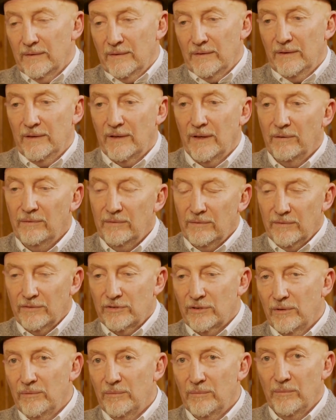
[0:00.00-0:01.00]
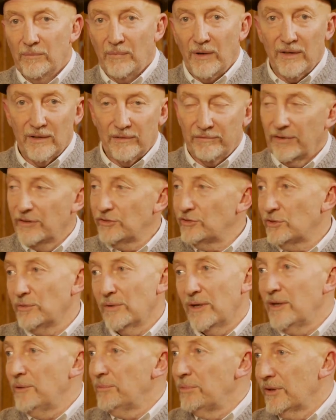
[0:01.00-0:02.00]
you know, so my advice
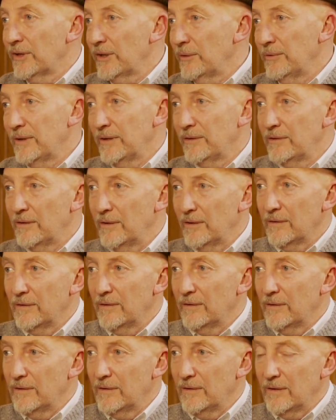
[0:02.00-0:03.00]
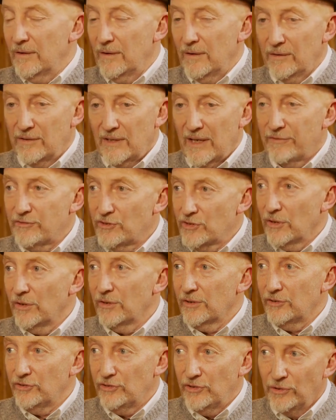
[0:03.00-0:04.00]
to anybody with a deaf
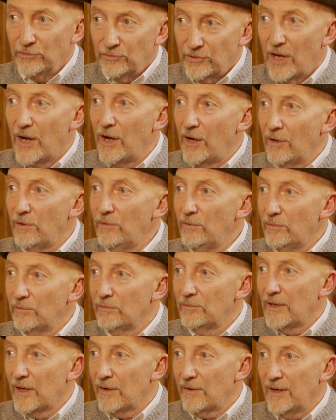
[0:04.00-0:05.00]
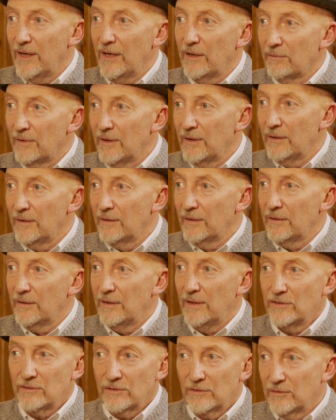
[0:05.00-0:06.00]
child is, you know, their hearing
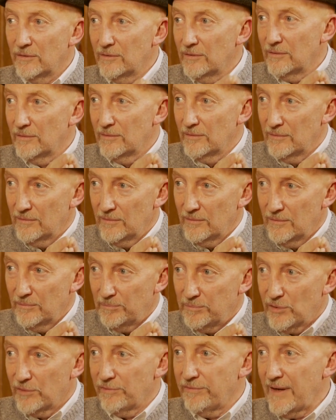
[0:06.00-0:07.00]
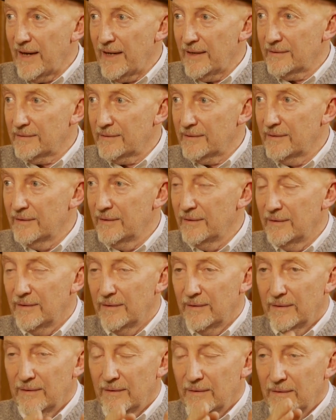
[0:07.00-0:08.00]
isn't perfect,
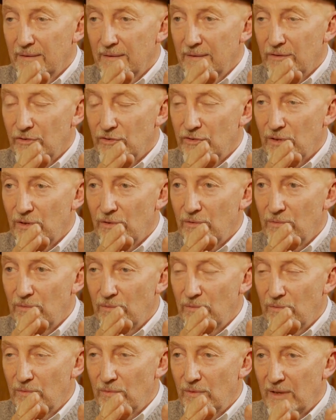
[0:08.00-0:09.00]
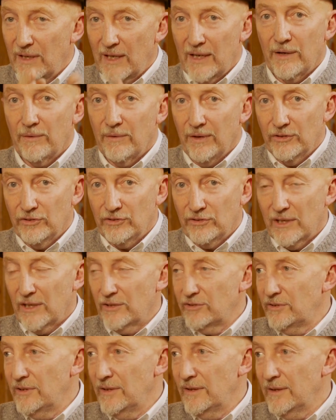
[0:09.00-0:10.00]
so get their eyes
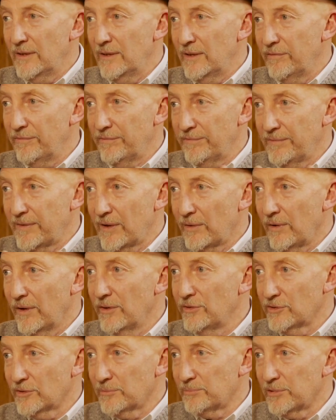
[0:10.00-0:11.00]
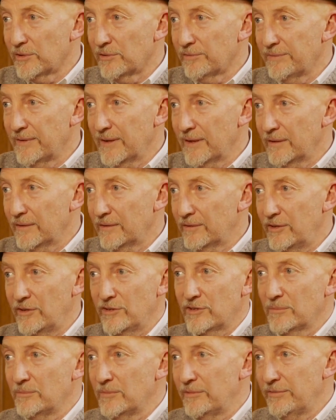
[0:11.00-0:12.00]
tested, and if their eyes are perfect,
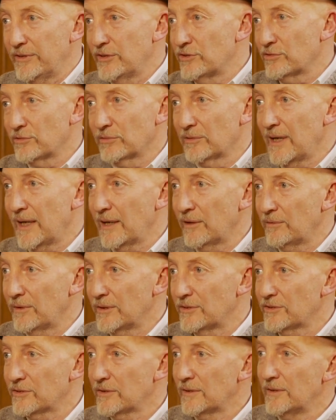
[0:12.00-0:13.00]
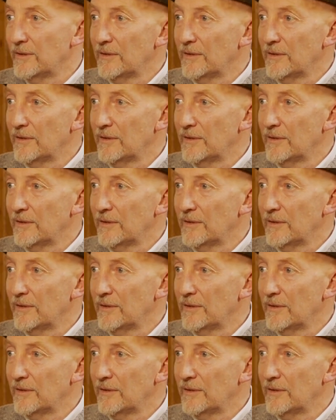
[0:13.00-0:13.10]
teach them a visual language